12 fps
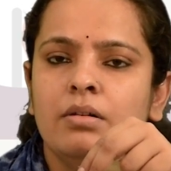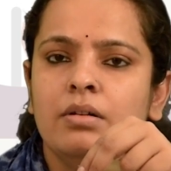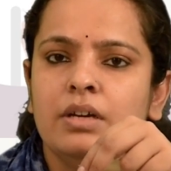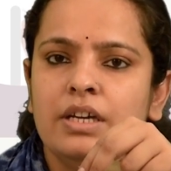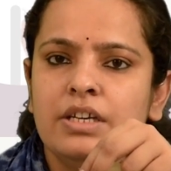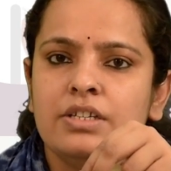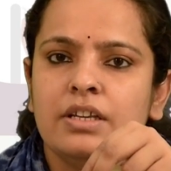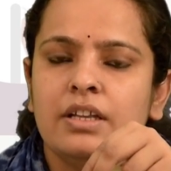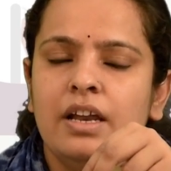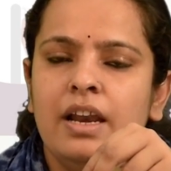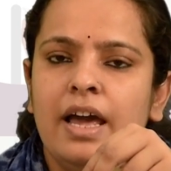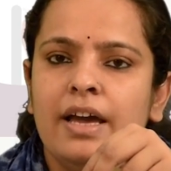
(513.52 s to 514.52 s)
each
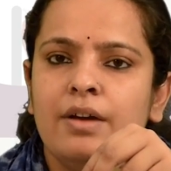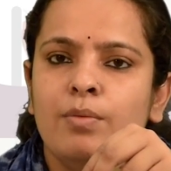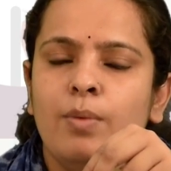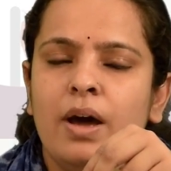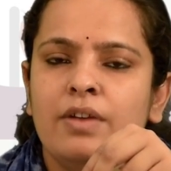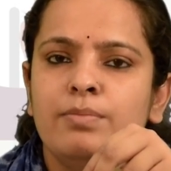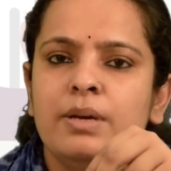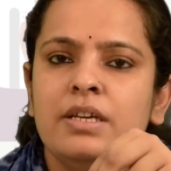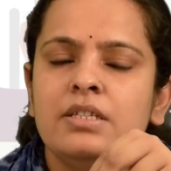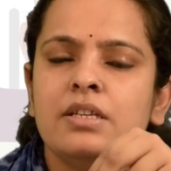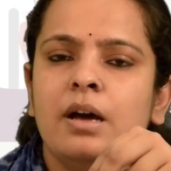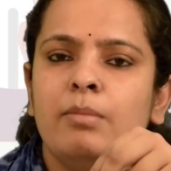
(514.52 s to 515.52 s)
other, like one
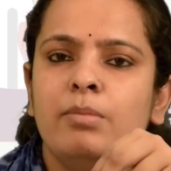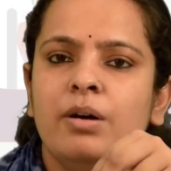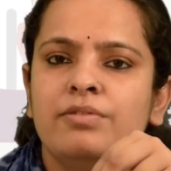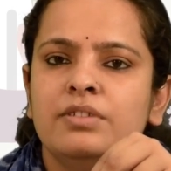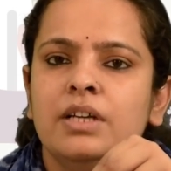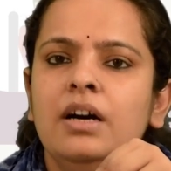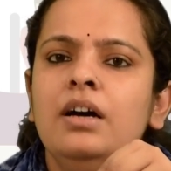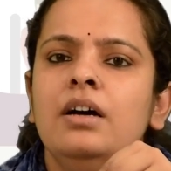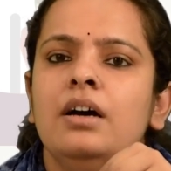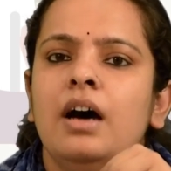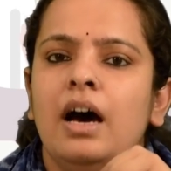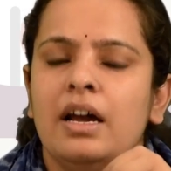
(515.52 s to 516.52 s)
piece above the
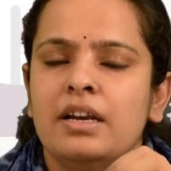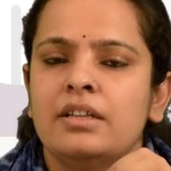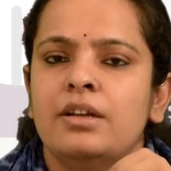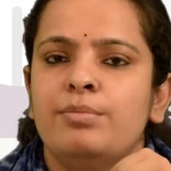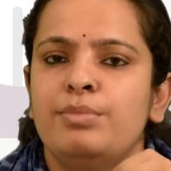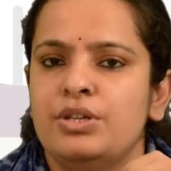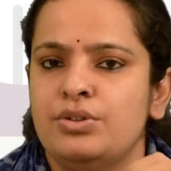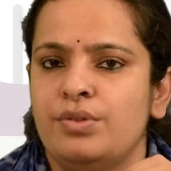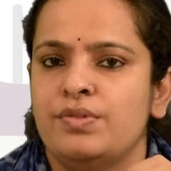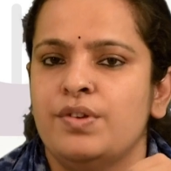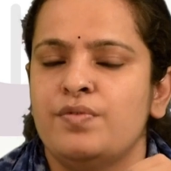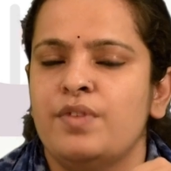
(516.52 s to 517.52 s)
another piece
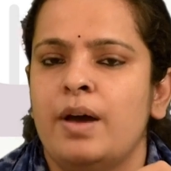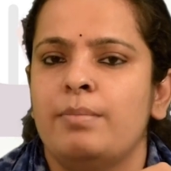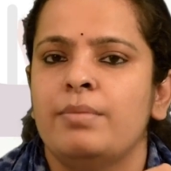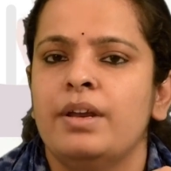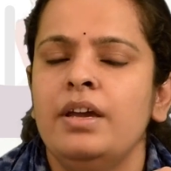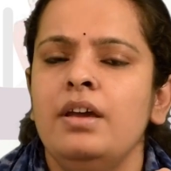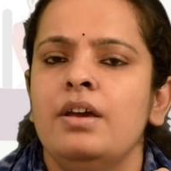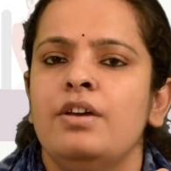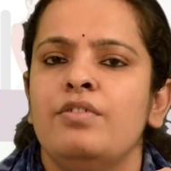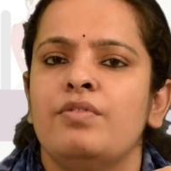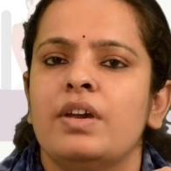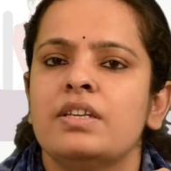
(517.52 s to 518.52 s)
of the fabric
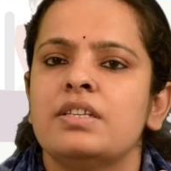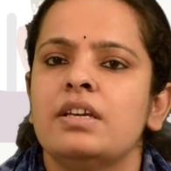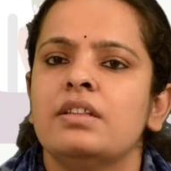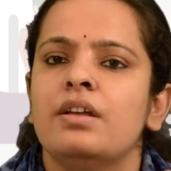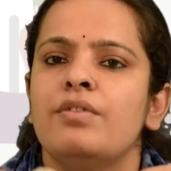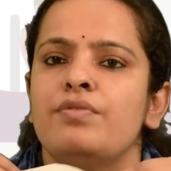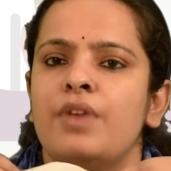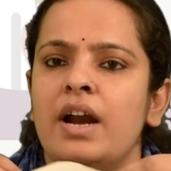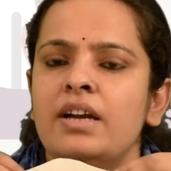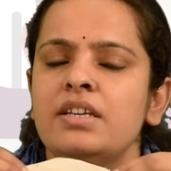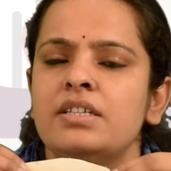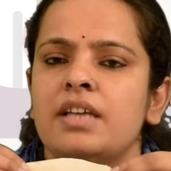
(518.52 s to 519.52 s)
facing the
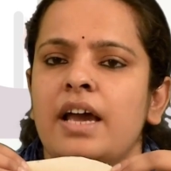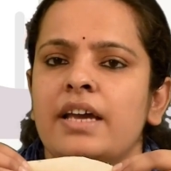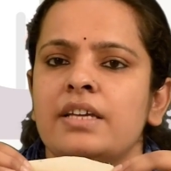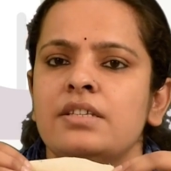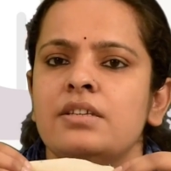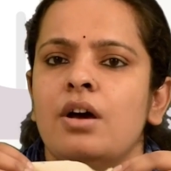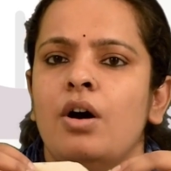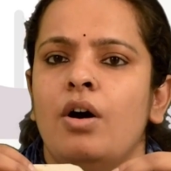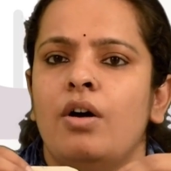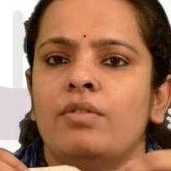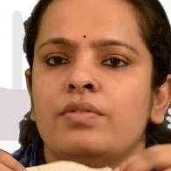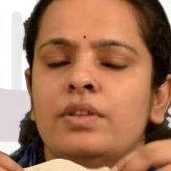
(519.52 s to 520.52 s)
front size
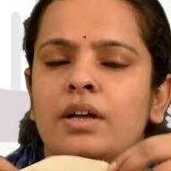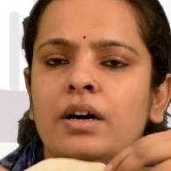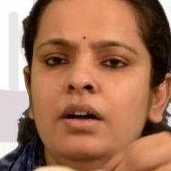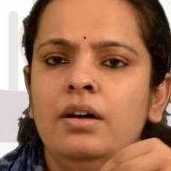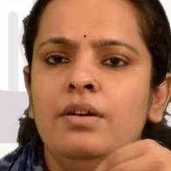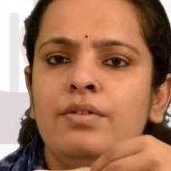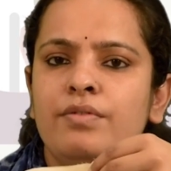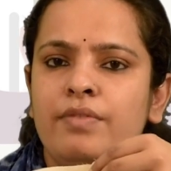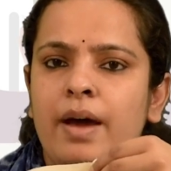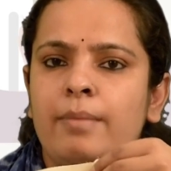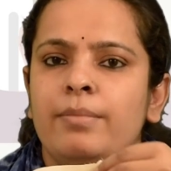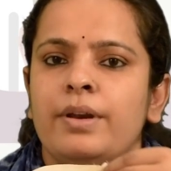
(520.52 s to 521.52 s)
of the
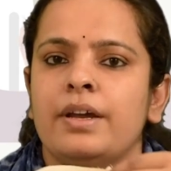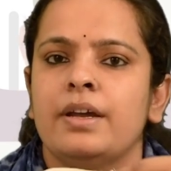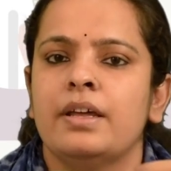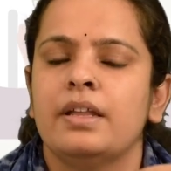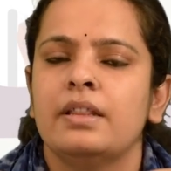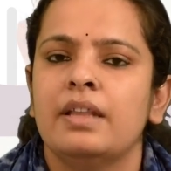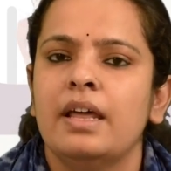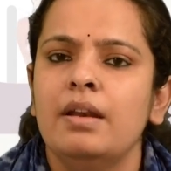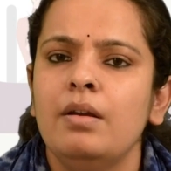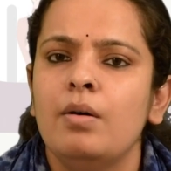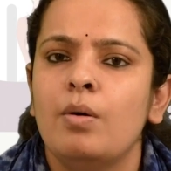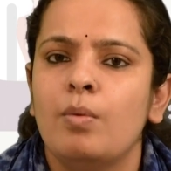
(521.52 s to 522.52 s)
fabric.
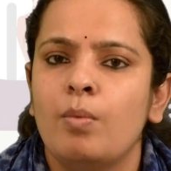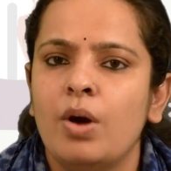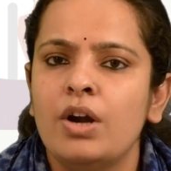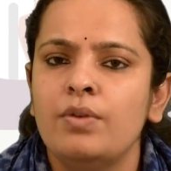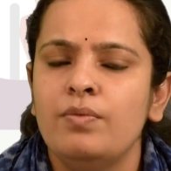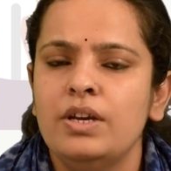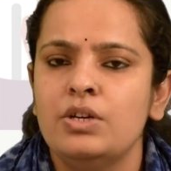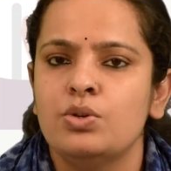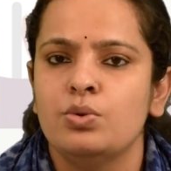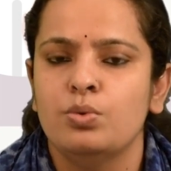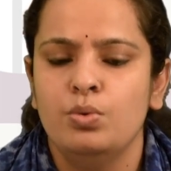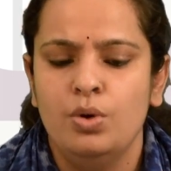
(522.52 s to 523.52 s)
Then what we
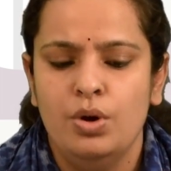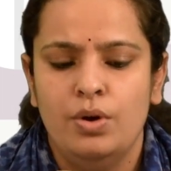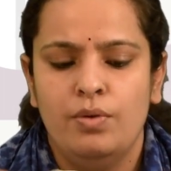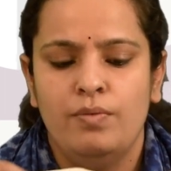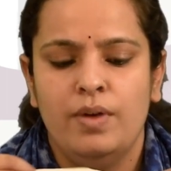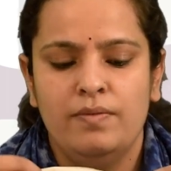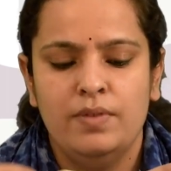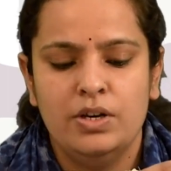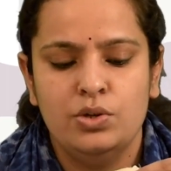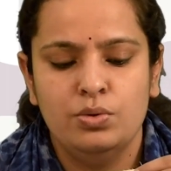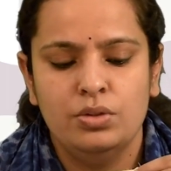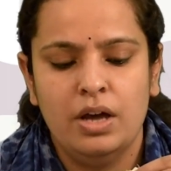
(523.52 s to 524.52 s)
do, when we
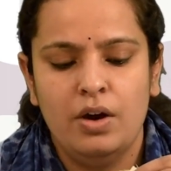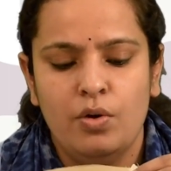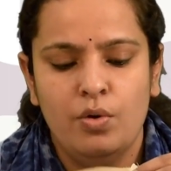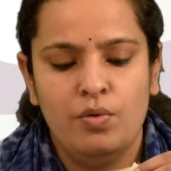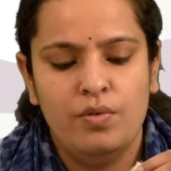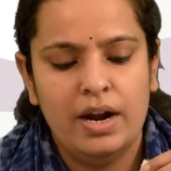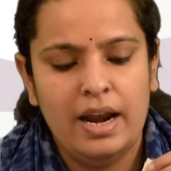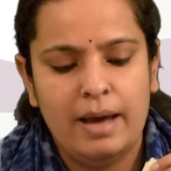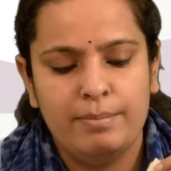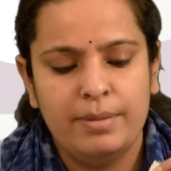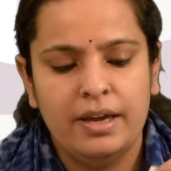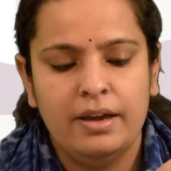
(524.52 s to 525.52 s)
do the
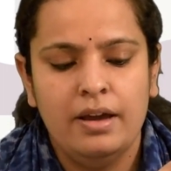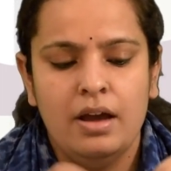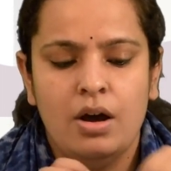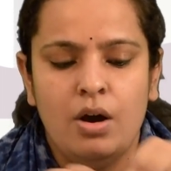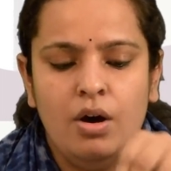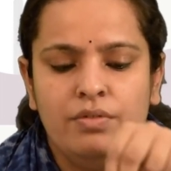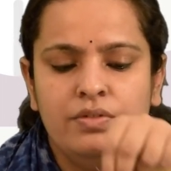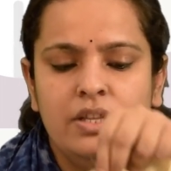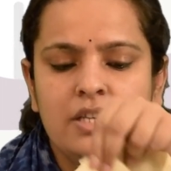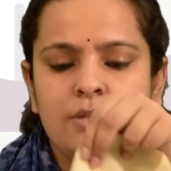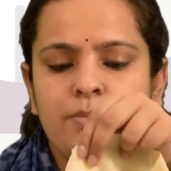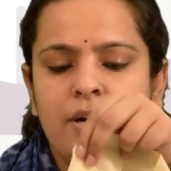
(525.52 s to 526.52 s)
overlapping of
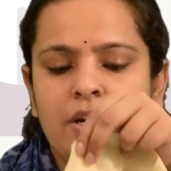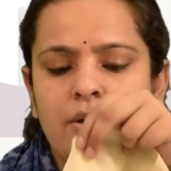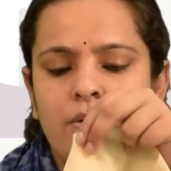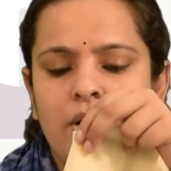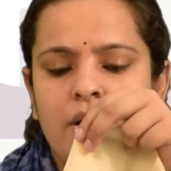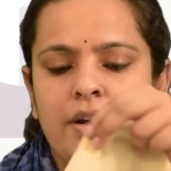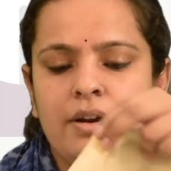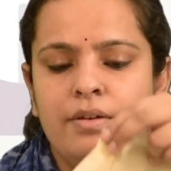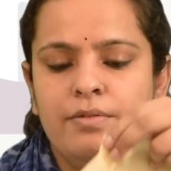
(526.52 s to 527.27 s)
this particular